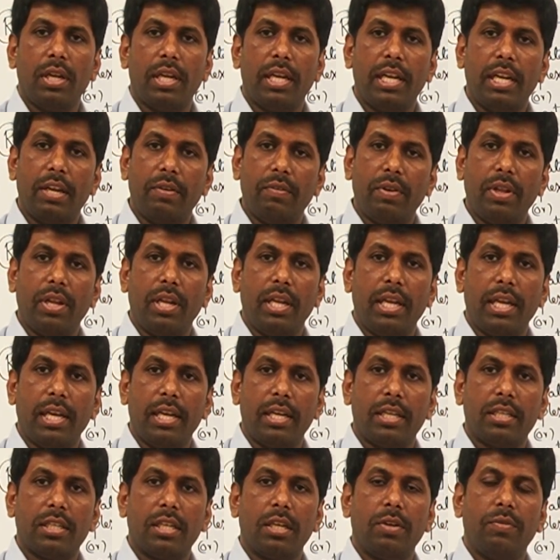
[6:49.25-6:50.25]
in every
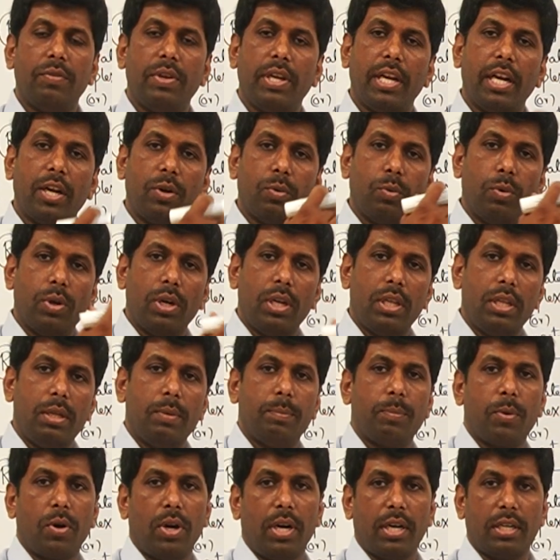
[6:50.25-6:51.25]
reaction we get only the
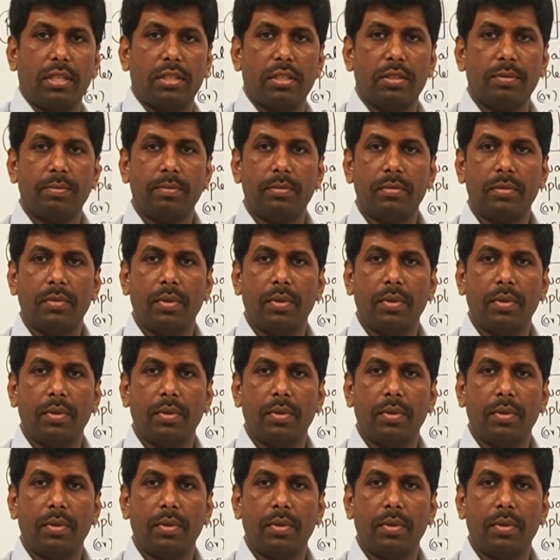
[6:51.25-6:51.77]
products.